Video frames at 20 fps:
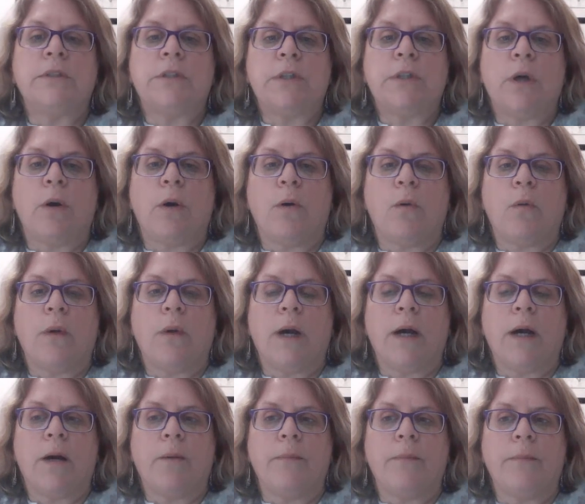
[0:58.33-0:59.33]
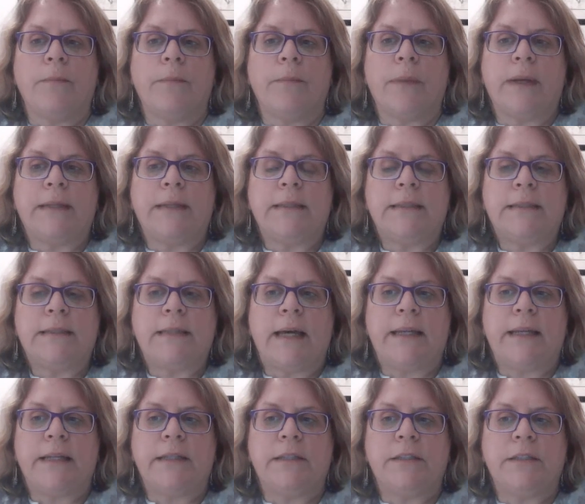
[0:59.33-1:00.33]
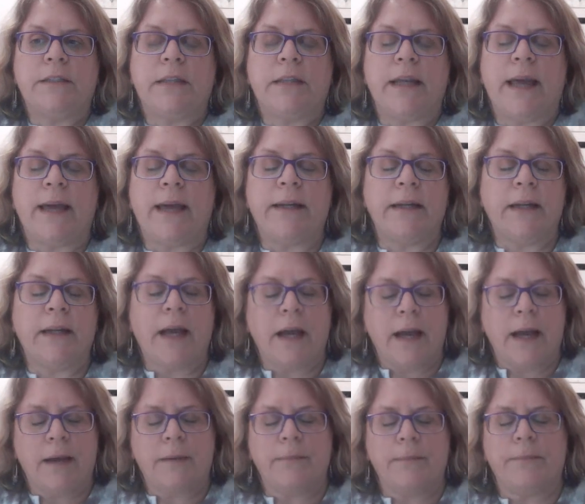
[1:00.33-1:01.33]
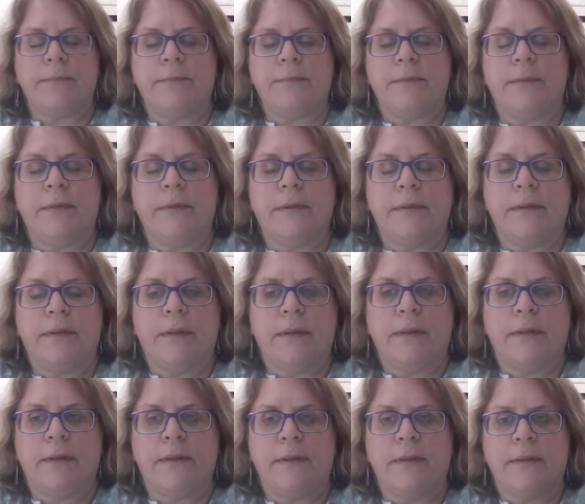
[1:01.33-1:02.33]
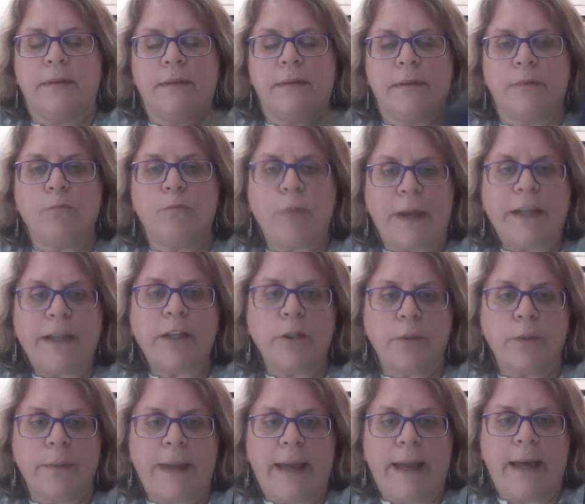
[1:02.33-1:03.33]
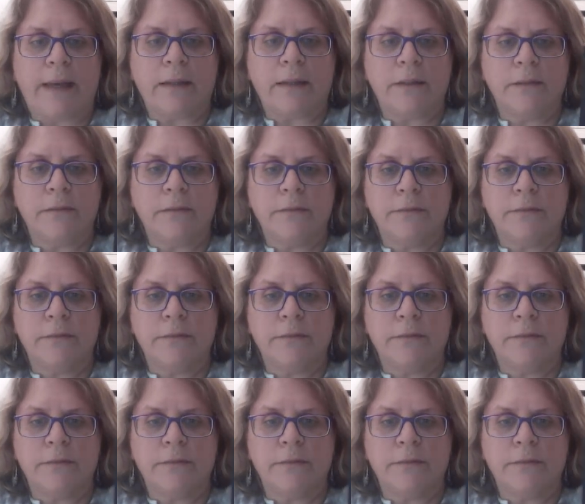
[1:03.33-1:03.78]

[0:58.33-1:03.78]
so um, I decided they had a uh, regular bag